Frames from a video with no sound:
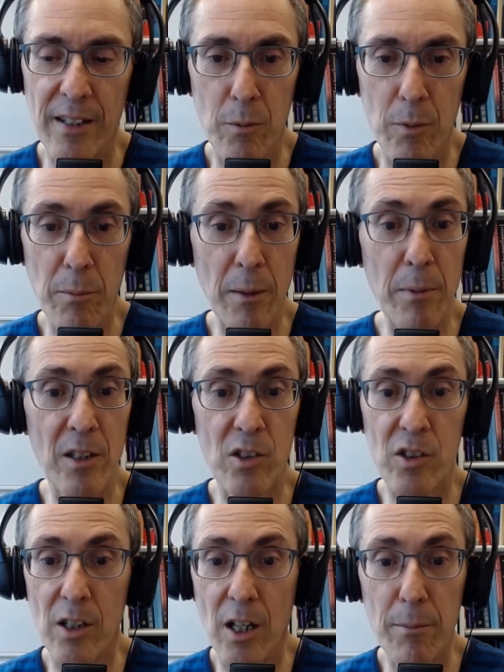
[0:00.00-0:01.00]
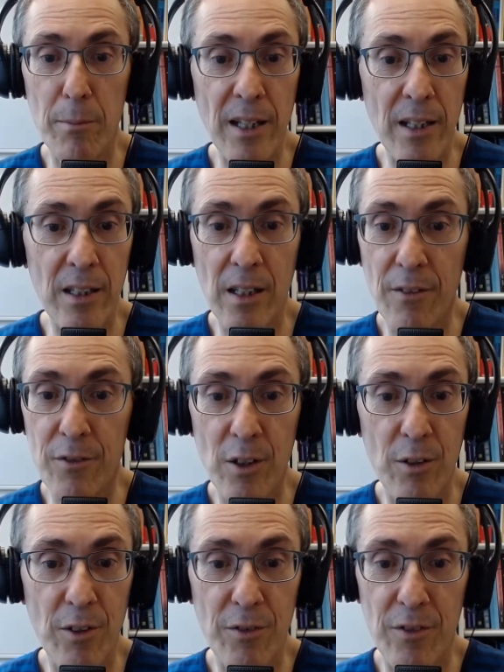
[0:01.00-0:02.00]
it may be a scar band left
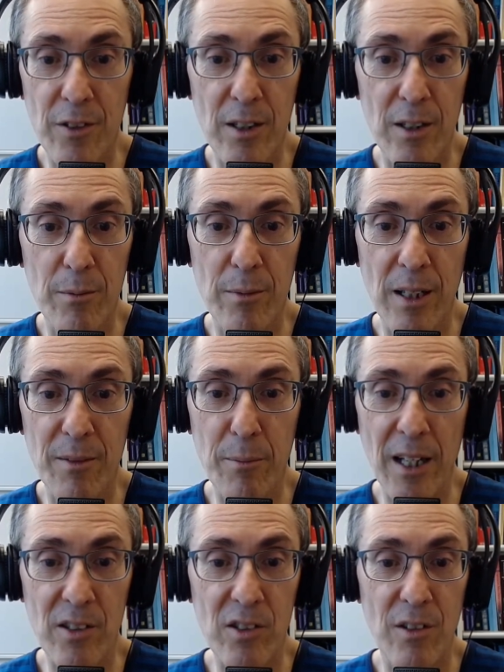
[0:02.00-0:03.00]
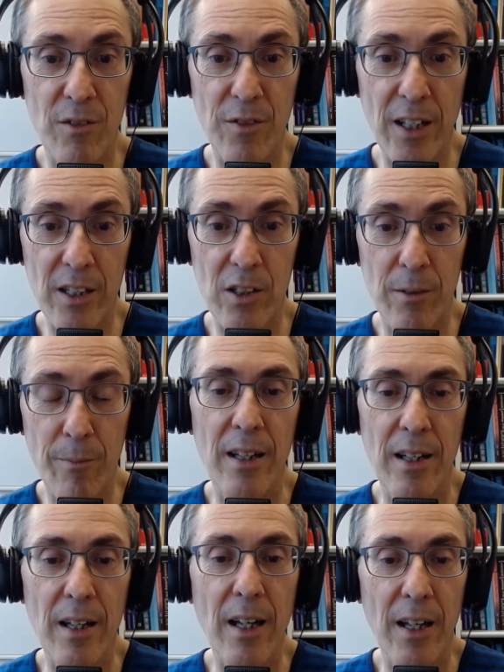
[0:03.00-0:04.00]
over from past infection,
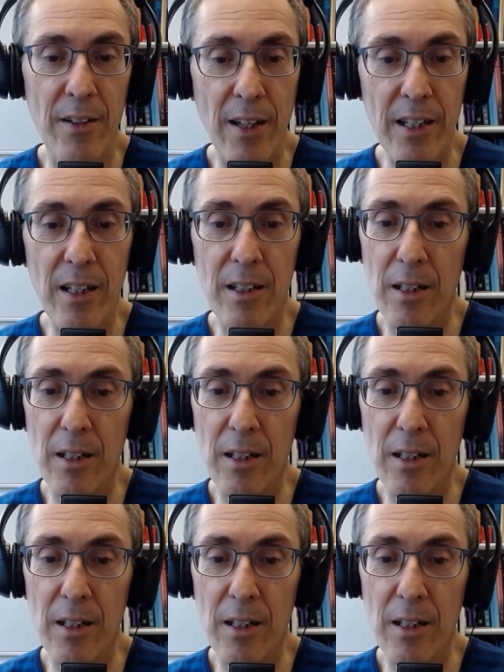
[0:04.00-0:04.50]
and they can